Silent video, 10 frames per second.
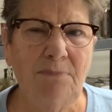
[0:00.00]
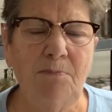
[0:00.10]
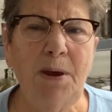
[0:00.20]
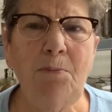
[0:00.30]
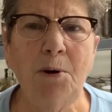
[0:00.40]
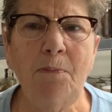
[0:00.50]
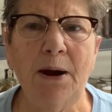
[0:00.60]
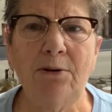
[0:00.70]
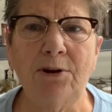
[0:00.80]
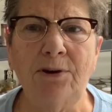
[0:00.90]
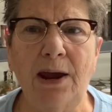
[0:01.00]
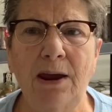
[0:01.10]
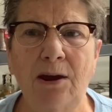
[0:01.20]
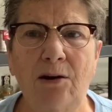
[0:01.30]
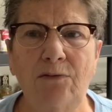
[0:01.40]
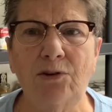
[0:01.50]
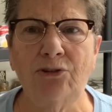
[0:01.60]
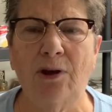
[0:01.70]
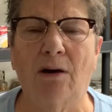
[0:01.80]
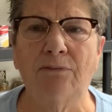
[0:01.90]
be prepared to take care of
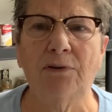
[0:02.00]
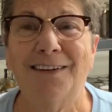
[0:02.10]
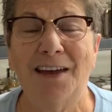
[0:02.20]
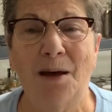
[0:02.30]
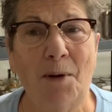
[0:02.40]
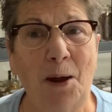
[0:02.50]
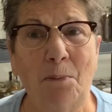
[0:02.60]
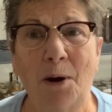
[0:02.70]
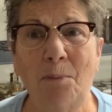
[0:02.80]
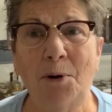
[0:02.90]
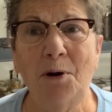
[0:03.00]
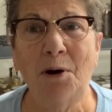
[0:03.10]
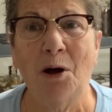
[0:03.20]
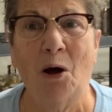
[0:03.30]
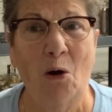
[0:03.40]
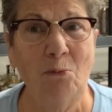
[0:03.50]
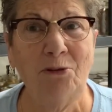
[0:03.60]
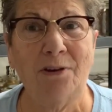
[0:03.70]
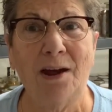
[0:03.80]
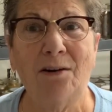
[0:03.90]
yourself. Am I a prepper, a
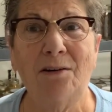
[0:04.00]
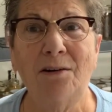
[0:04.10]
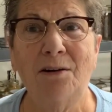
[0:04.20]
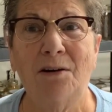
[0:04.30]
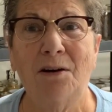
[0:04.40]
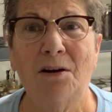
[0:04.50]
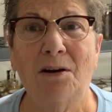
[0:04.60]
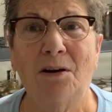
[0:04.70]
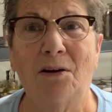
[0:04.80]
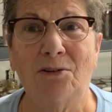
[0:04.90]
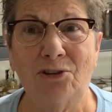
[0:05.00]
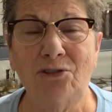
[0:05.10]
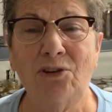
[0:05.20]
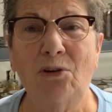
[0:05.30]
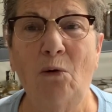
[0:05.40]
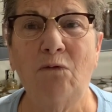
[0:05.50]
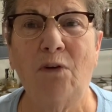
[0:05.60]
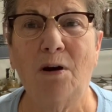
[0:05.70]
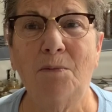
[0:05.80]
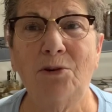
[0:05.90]
homesteader, or just an old
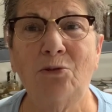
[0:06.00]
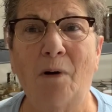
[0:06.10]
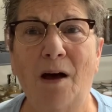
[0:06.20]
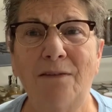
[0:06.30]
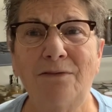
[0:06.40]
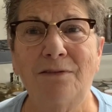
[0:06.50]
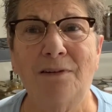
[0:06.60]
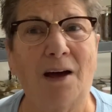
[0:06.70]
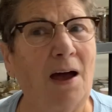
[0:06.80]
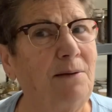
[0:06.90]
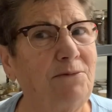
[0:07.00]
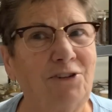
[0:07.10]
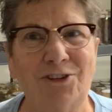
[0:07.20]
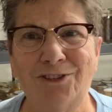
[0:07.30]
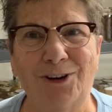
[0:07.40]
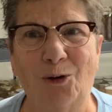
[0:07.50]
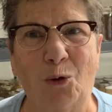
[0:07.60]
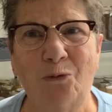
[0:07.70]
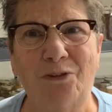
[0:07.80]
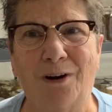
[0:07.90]
farmer's wife? I'm just an
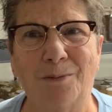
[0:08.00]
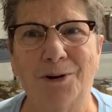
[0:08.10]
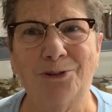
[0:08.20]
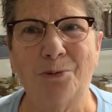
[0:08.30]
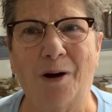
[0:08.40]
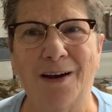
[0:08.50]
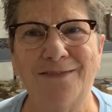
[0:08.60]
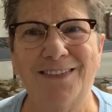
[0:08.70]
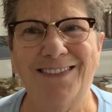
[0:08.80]
old farmer's wife.